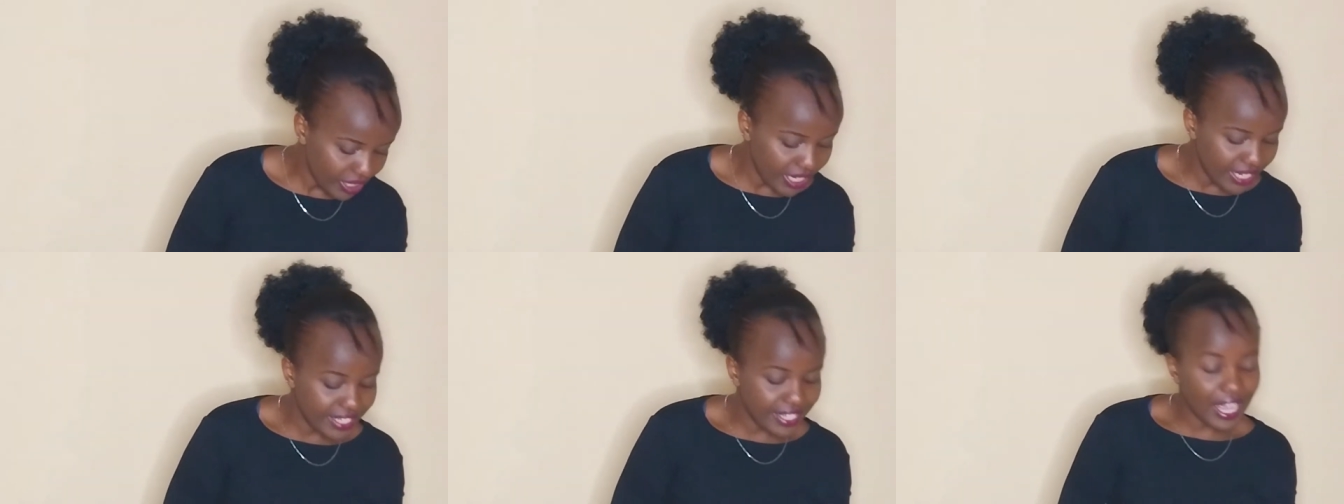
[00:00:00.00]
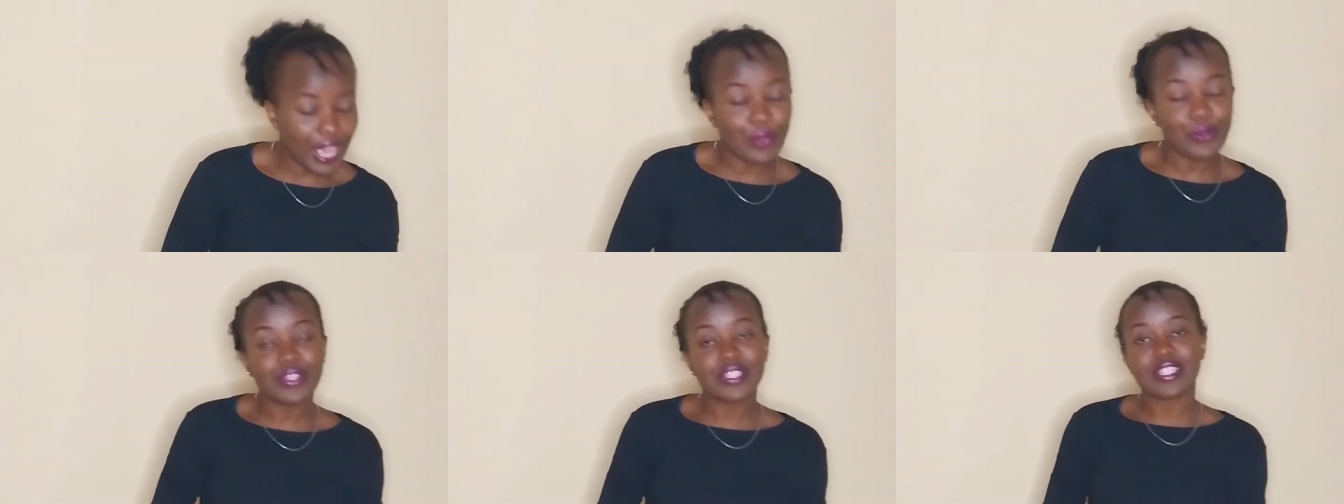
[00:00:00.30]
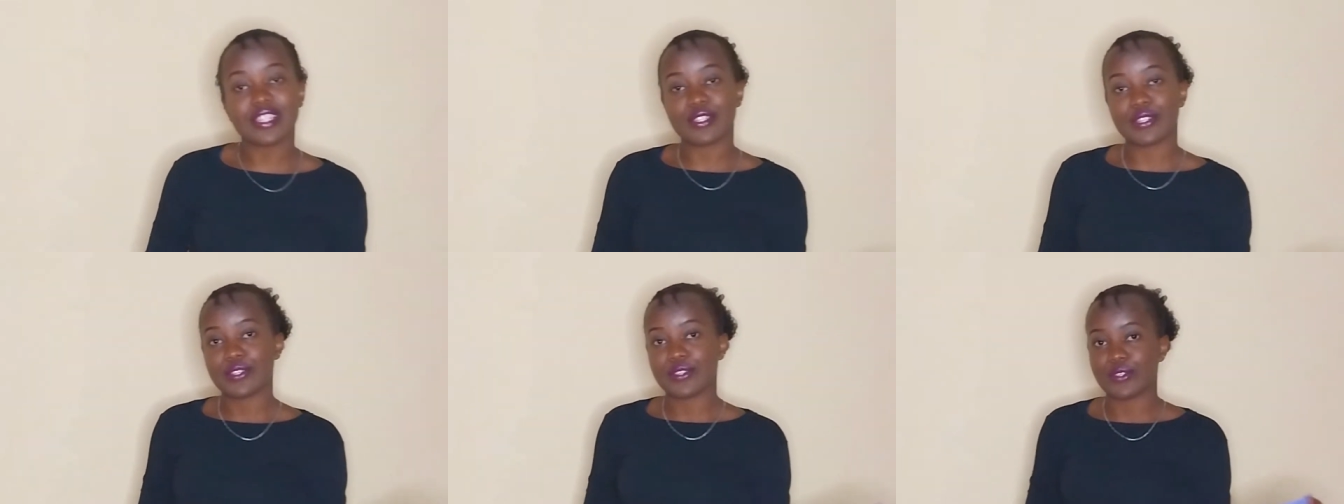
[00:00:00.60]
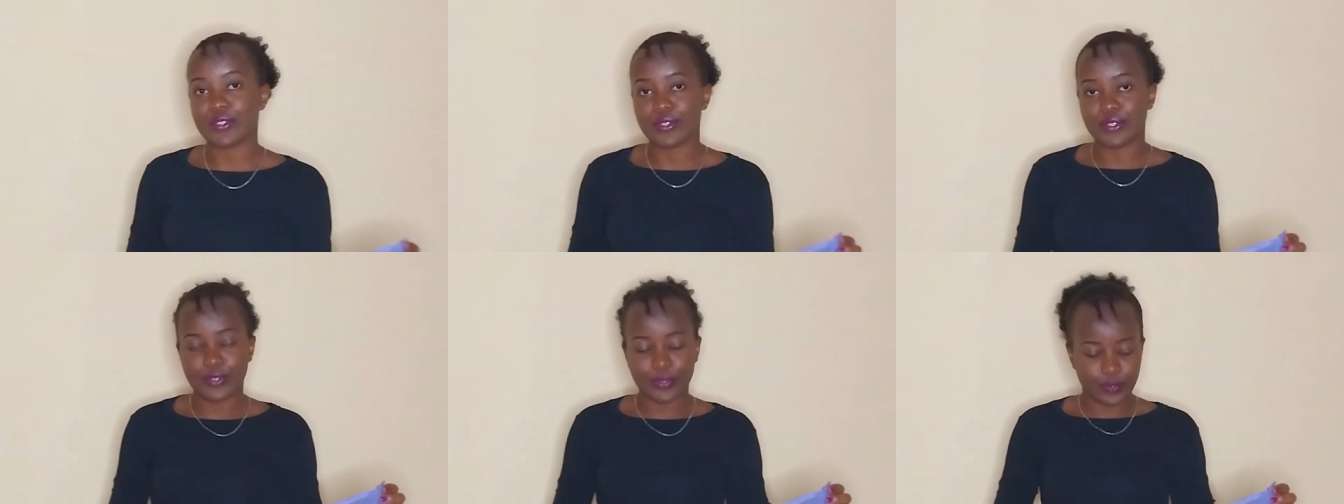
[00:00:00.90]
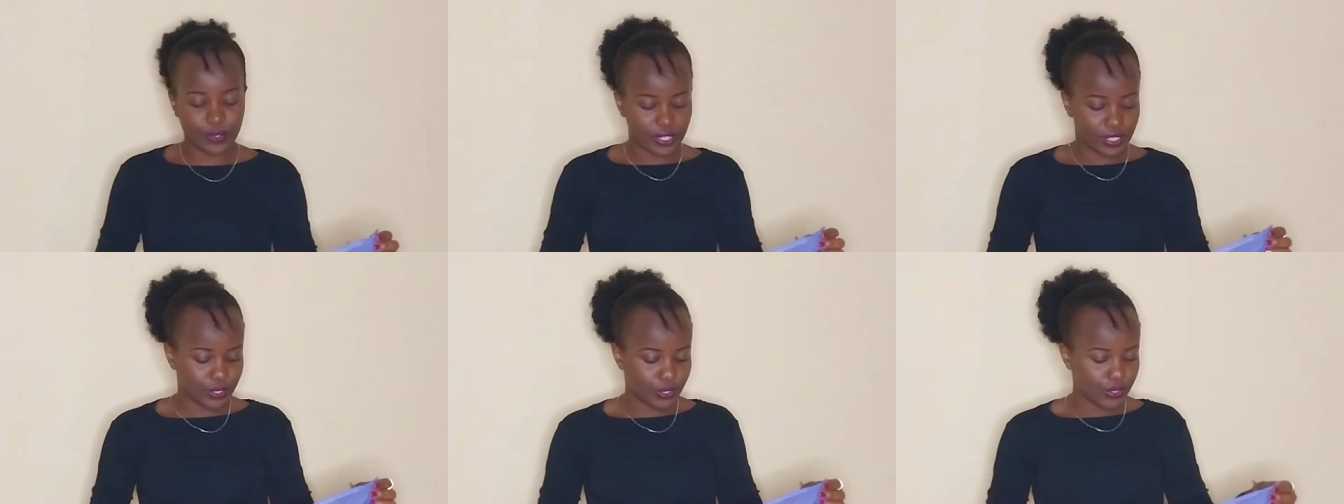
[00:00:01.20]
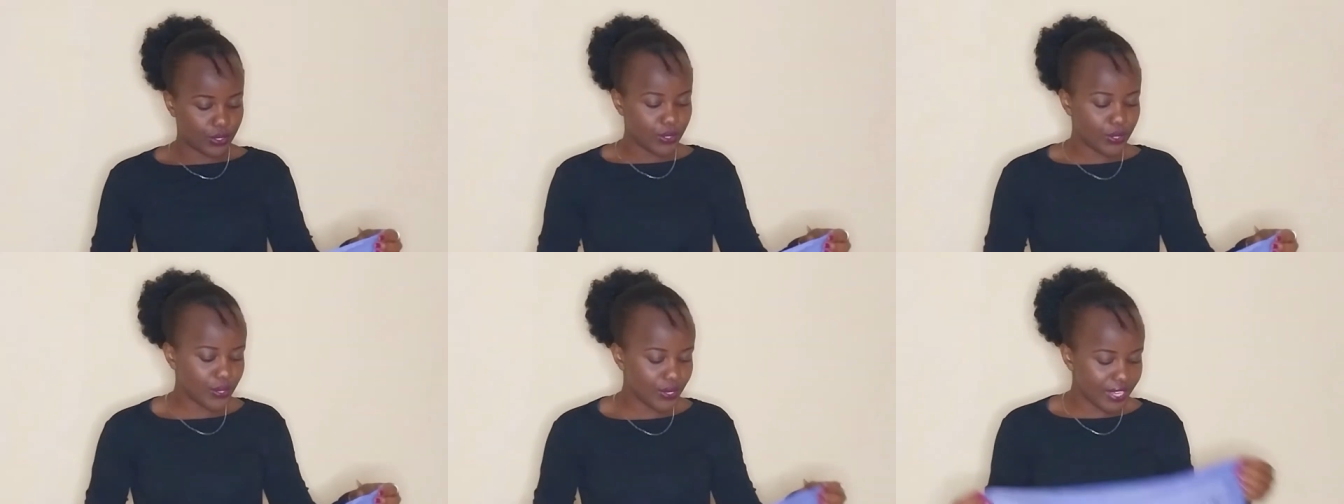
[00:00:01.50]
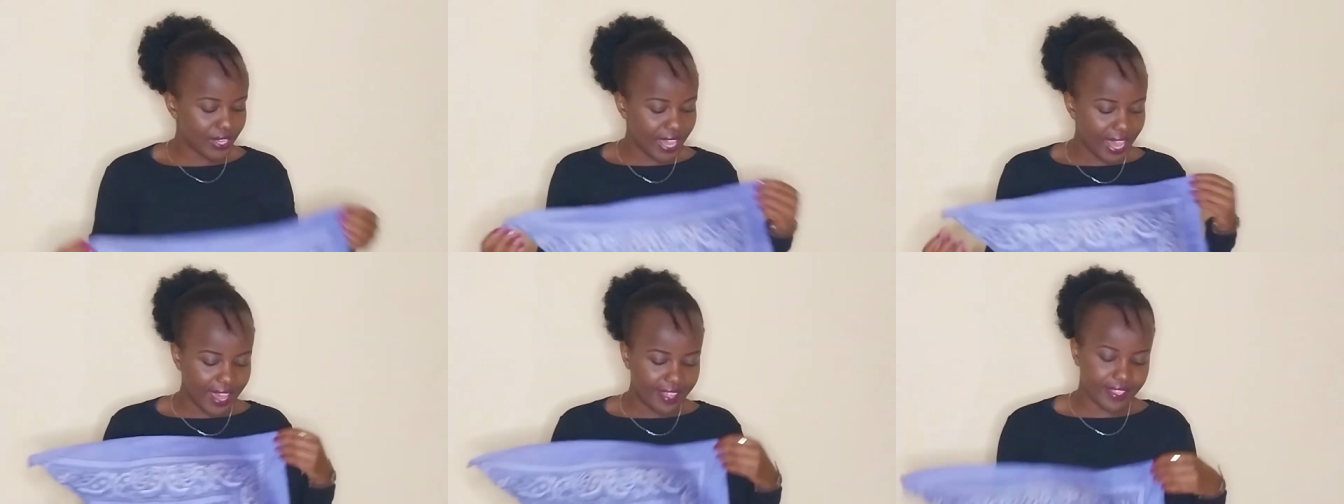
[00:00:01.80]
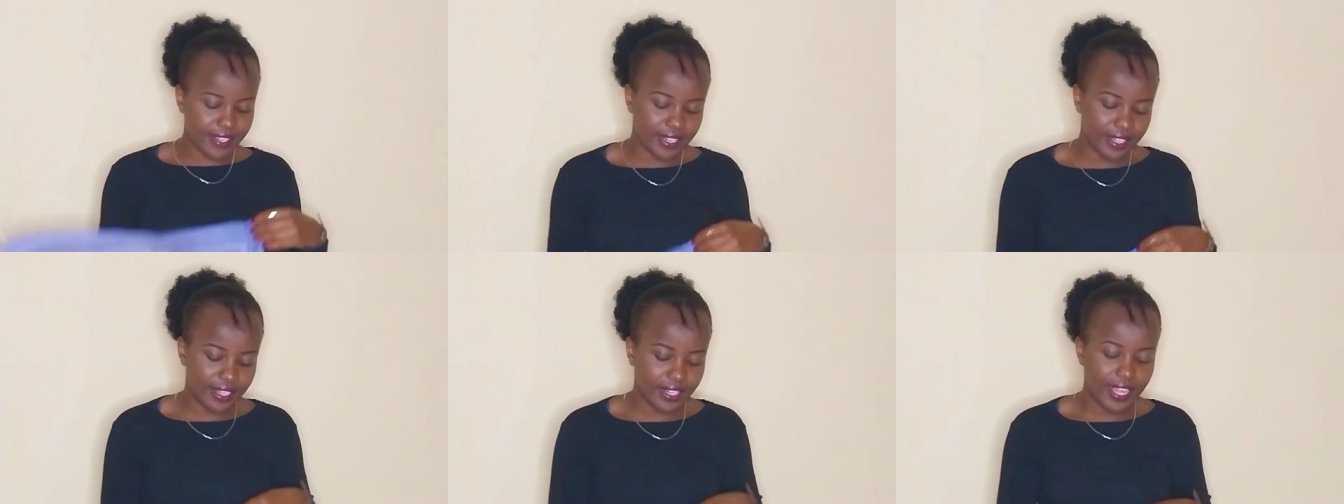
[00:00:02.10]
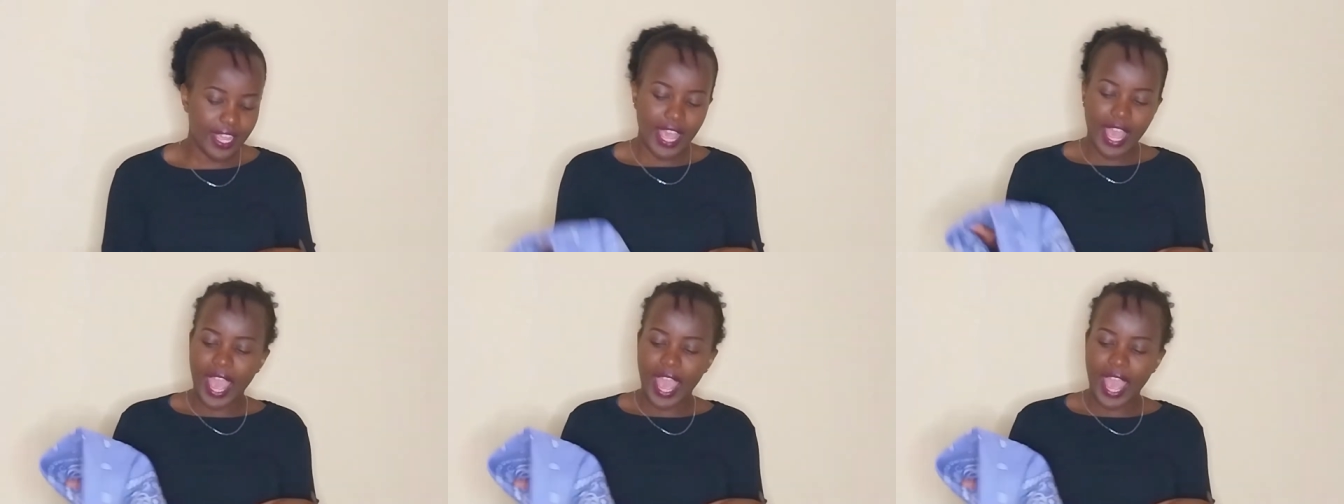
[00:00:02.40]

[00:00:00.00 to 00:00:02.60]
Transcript: And I want us to do it together.